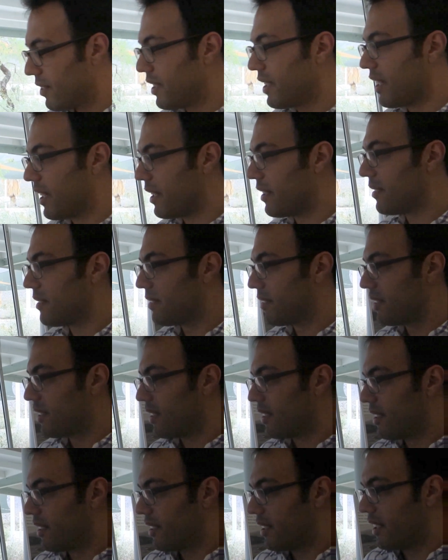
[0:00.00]
Yeah,
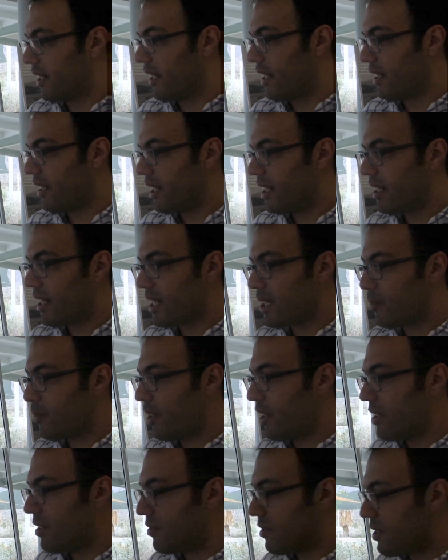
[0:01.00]
and yeah, that's
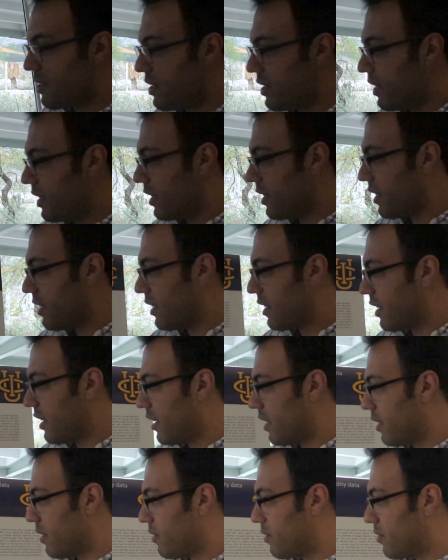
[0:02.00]
very interesting
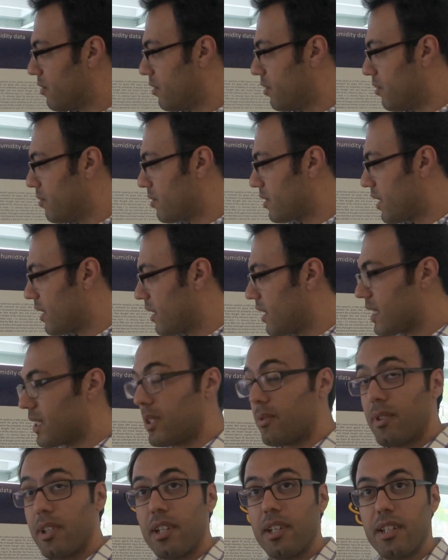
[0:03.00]
to use, and
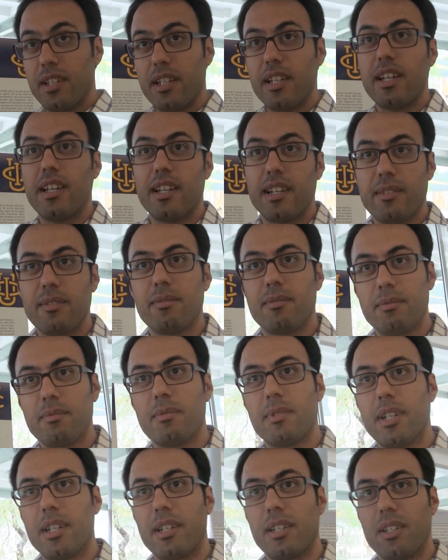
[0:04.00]
that's a very
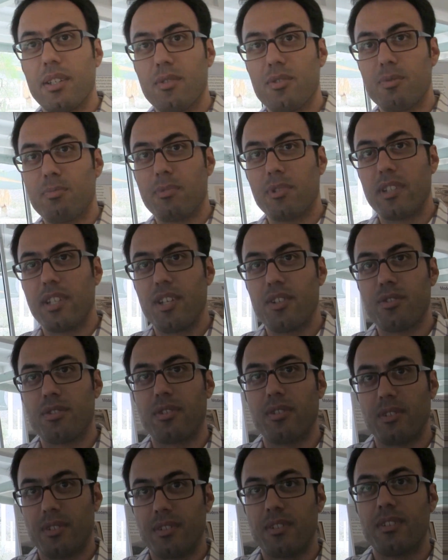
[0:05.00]
huge
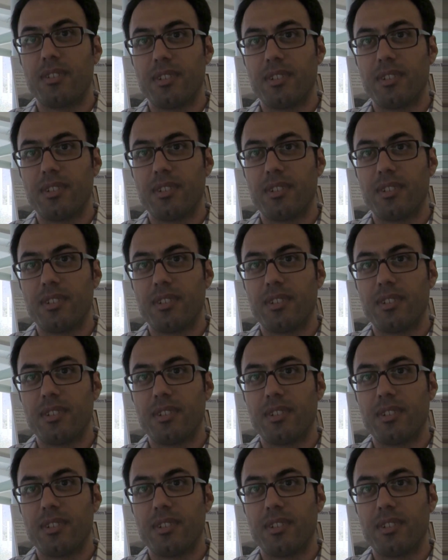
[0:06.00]
potential.